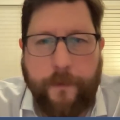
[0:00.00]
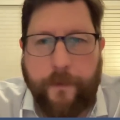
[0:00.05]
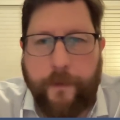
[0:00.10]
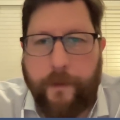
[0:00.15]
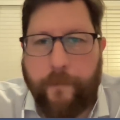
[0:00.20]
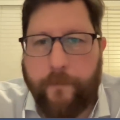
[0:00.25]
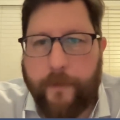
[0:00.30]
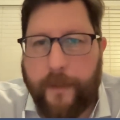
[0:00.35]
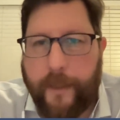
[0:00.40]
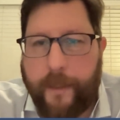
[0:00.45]
S
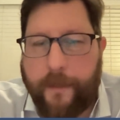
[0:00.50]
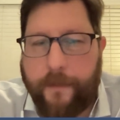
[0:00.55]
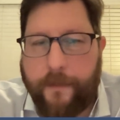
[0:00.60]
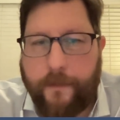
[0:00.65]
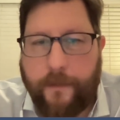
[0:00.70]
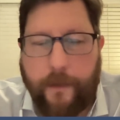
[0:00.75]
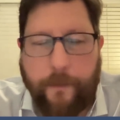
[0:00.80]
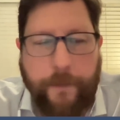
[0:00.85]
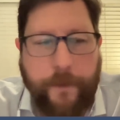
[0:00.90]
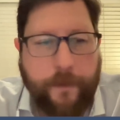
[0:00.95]
Saudi
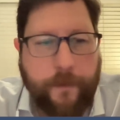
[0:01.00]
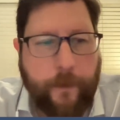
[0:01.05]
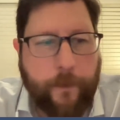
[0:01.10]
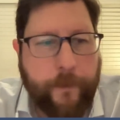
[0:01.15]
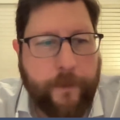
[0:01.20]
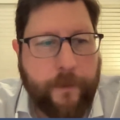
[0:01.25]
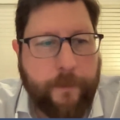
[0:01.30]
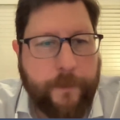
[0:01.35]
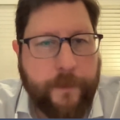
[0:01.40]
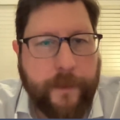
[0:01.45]
relationship has
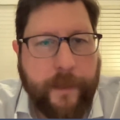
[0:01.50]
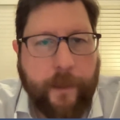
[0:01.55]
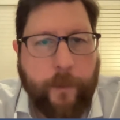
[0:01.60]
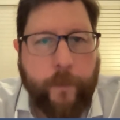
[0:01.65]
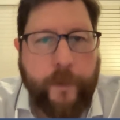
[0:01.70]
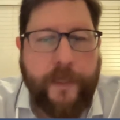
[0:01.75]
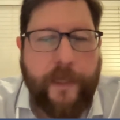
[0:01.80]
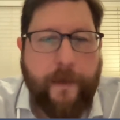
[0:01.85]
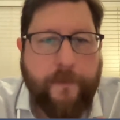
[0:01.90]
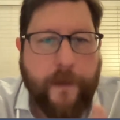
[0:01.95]
always been
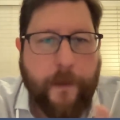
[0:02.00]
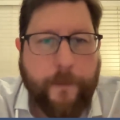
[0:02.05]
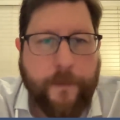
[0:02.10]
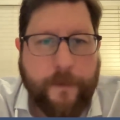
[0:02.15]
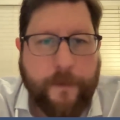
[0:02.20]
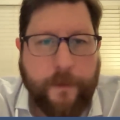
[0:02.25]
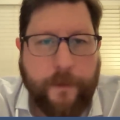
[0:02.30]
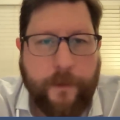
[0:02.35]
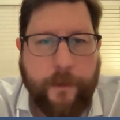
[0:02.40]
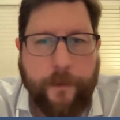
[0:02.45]
like we give
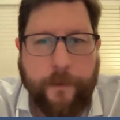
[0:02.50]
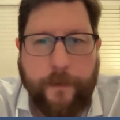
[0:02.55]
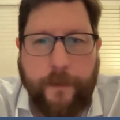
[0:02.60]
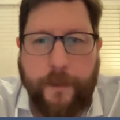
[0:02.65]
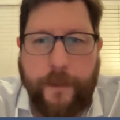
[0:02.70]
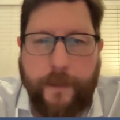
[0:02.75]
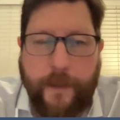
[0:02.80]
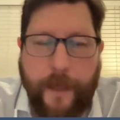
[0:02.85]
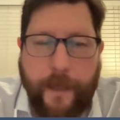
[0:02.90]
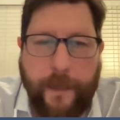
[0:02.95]
them
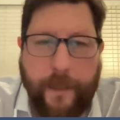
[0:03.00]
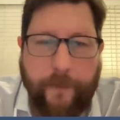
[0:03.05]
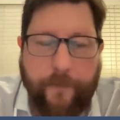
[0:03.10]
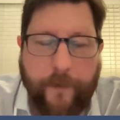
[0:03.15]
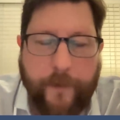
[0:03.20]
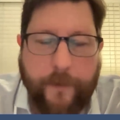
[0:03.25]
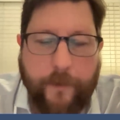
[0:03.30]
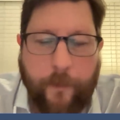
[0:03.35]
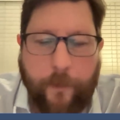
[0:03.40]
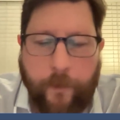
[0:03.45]
security, they
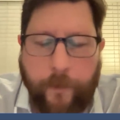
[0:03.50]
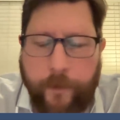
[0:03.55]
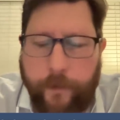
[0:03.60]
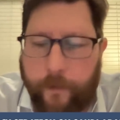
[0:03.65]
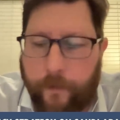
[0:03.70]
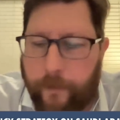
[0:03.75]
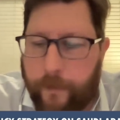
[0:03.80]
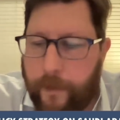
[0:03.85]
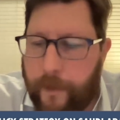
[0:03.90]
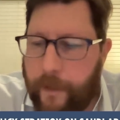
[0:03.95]
give us
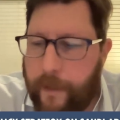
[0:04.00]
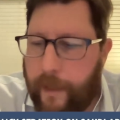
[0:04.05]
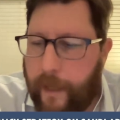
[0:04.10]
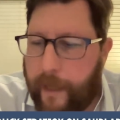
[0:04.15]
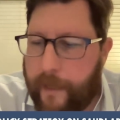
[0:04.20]
oil.